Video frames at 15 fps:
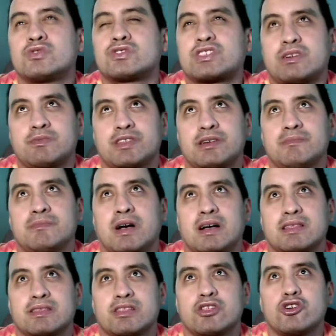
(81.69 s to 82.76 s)
Some of them
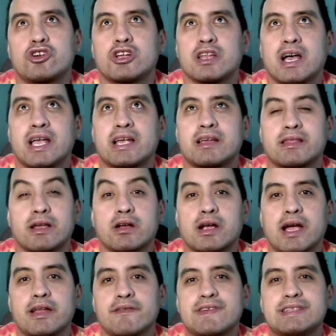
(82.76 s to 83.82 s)
look like they're
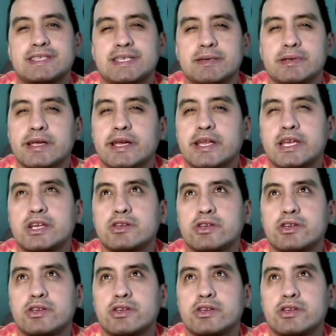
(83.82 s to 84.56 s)
kind of intimidating,